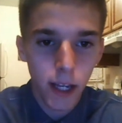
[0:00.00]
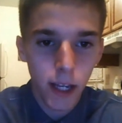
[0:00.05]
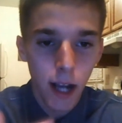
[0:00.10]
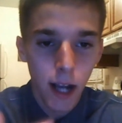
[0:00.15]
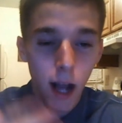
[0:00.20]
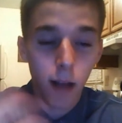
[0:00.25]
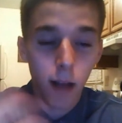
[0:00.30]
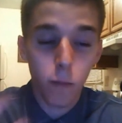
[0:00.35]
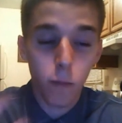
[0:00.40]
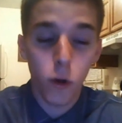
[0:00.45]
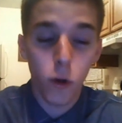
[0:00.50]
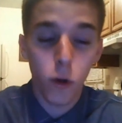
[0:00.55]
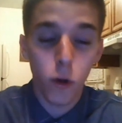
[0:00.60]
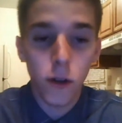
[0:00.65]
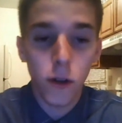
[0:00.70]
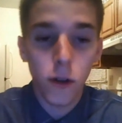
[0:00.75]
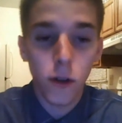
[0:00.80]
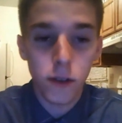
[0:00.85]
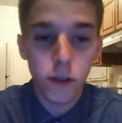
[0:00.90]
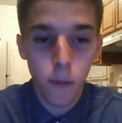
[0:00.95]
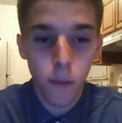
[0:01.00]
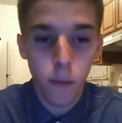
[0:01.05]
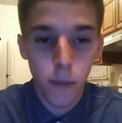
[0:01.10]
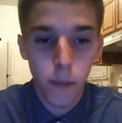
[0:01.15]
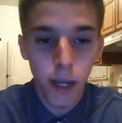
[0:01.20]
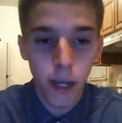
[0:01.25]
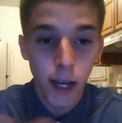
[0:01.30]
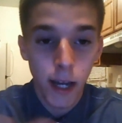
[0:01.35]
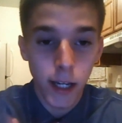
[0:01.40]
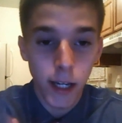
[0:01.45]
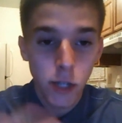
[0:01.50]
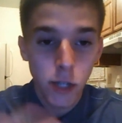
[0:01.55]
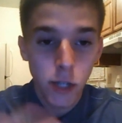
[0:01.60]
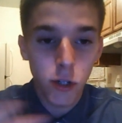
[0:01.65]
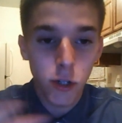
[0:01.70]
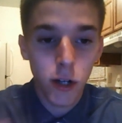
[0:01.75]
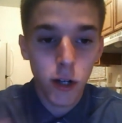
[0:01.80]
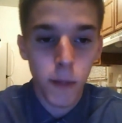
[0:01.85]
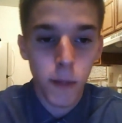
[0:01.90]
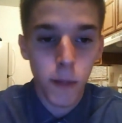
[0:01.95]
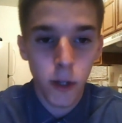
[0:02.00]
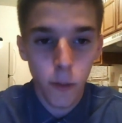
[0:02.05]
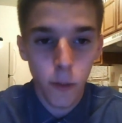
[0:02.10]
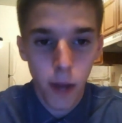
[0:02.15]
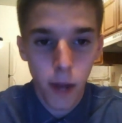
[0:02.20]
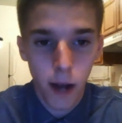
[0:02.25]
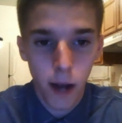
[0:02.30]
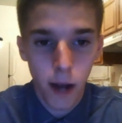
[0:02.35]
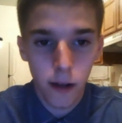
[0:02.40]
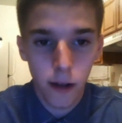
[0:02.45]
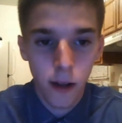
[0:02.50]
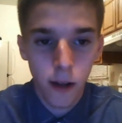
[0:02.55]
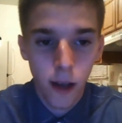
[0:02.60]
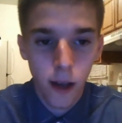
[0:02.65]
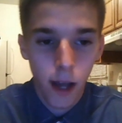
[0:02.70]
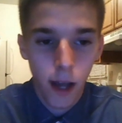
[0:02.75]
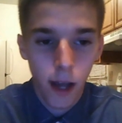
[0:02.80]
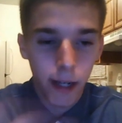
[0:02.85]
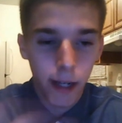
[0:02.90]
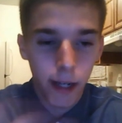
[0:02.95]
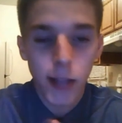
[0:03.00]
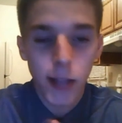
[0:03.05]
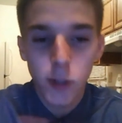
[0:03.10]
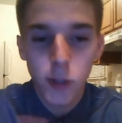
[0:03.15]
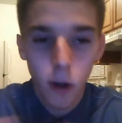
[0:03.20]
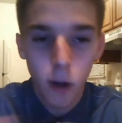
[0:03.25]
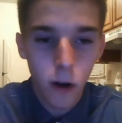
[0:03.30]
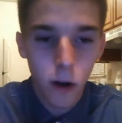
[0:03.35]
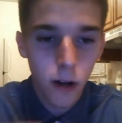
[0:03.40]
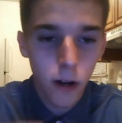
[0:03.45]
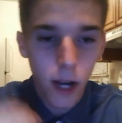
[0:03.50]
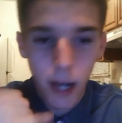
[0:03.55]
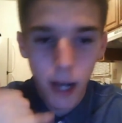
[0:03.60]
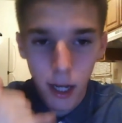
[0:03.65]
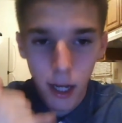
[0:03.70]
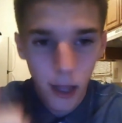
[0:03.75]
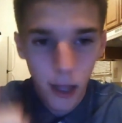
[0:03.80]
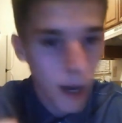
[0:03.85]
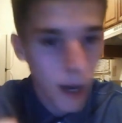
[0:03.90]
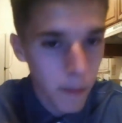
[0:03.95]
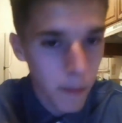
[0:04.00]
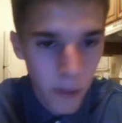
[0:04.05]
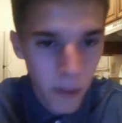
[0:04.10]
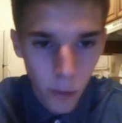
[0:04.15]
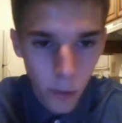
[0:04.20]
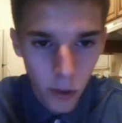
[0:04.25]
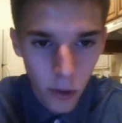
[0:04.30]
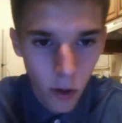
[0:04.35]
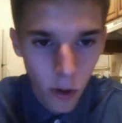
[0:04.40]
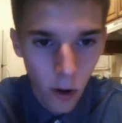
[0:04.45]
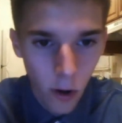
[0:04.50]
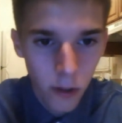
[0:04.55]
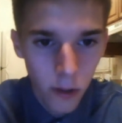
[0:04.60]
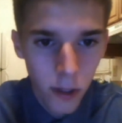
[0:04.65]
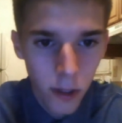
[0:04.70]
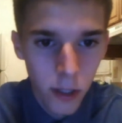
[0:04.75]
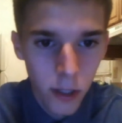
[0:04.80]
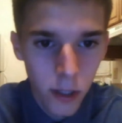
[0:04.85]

I'm working on something big. I need you to come hear about it. I can't talk. I got a lot of people to call.